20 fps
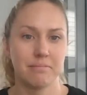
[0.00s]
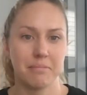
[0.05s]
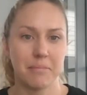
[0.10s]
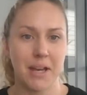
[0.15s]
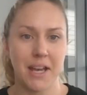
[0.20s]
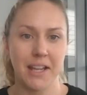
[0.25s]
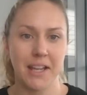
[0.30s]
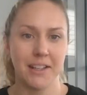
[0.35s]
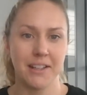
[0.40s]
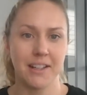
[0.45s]

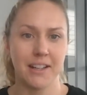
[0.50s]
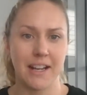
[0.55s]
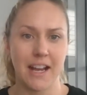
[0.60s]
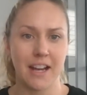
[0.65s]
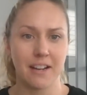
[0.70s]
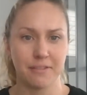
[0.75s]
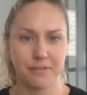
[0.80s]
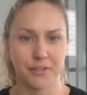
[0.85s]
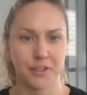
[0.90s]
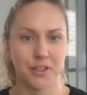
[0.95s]
hanging it
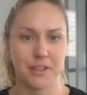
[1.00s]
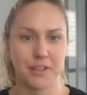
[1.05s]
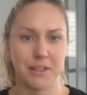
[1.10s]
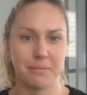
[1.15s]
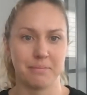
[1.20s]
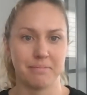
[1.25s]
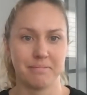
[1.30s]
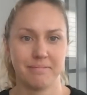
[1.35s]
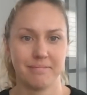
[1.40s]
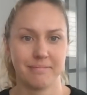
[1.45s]
out for
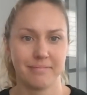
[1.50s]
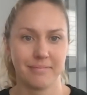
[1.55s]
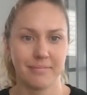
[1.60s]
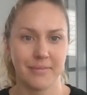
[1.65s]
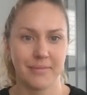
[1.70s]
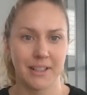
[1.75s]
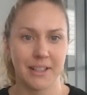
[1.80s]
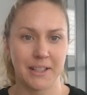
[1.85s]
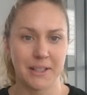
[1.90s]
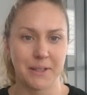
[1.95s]
him.
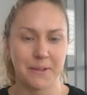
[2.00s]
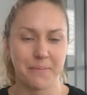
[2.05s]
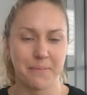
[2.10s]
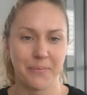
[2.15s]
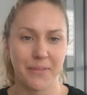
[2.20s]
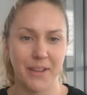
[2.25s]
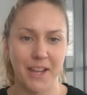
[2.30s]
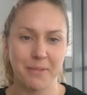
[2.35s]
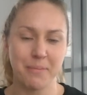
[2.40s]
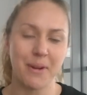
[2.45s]

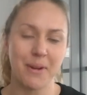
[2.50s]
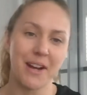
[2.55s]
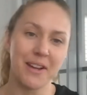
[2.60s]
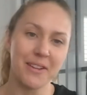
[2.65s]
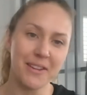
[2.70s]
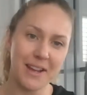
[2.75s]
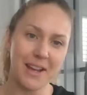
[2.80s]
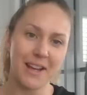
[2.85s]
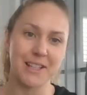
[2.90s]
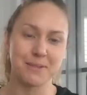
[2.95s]
And my
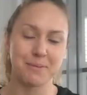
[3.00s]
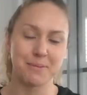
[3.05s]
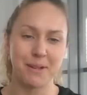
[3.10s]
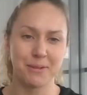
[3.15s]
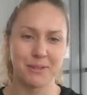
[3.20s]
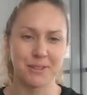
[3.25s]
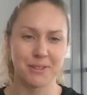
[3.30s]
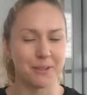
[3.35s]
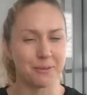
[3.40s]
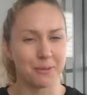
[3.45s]
other housemate
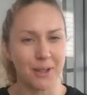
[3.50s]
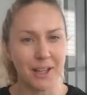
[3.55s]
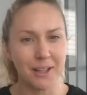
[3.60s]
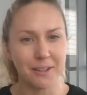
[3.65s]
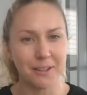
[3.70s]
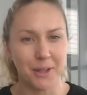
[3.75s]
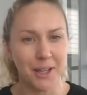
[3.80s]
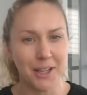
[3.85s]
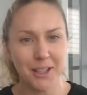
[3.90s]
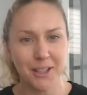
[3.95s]
was like,
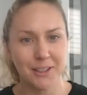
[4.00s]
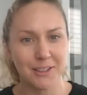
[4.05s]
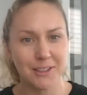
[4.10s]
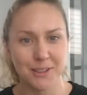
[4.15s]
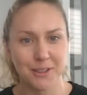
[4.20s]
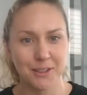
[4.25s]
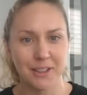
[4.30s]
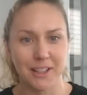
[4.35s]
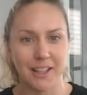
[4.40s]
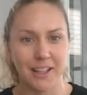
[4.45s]
why do you
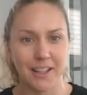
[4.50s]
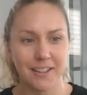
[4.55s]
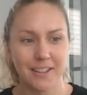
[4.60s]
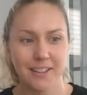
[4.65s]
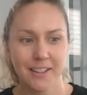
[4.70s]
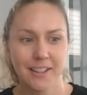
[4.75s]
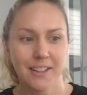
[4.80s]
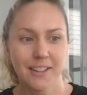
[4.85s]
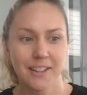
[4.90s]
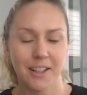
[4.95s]
do that?
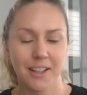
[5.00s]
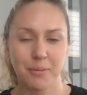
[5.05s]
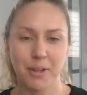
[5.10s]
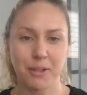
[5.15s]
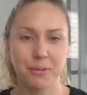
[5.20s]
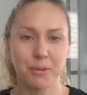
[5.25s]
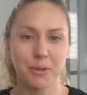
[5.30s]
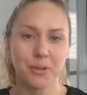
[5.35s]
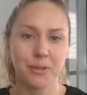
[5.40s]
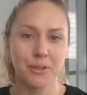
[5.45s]
I'm
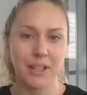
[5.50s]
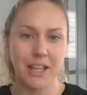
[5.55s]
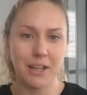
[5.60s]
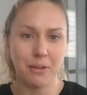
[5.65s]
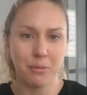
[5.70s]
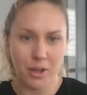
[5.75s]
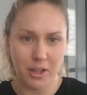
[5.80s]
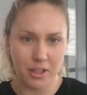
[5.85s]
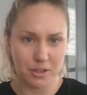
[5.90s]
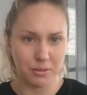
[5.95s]
like, well, he
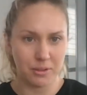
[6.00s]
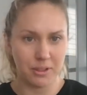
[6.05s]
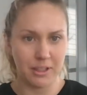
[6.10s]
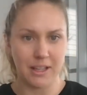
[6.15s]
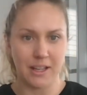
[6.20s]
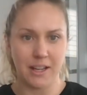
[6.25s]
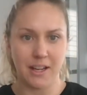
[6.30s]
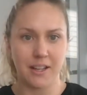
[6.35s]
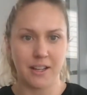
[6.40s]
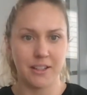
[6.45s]
works really
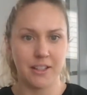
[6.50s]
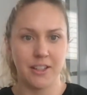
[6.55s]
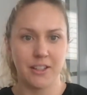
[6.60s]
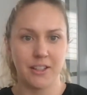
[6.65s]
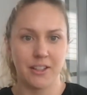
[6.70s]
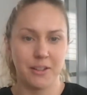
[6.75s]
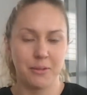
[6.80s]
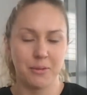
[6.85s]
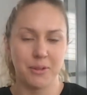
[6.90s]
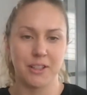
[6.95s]
hard. You
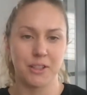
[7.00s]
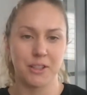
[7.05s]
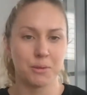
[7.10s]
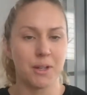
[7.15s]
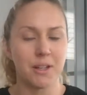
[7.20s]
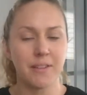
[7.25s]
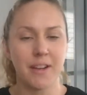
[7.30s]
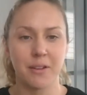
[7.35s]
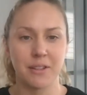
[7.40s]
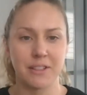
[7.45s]
know, he works
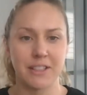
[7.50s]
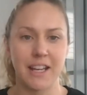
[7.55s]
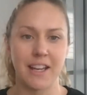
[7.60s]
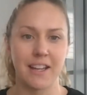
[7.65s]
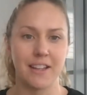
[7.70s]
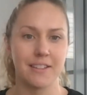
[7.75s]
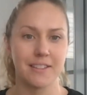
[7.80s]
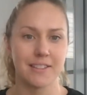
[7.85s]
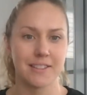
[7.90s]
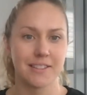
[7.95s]
12 hour
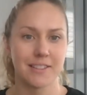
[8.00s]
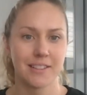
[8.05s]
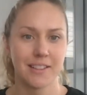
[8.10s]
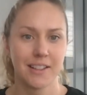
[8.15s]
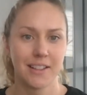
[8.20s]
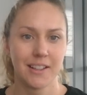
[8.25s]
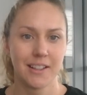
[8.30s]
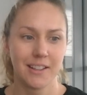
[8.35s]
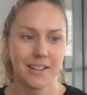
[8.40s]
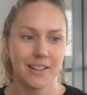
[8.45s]
days
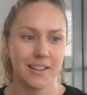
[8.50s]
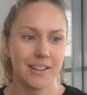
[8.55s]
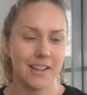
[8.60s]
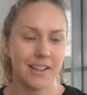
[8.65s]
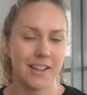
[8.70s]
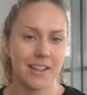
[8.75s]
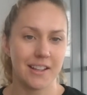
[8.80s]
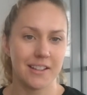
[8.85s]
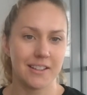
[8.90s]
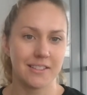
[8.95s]

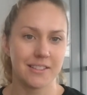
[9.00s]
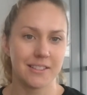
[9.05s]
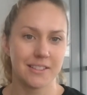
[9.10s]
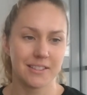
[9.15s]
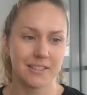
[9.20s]
and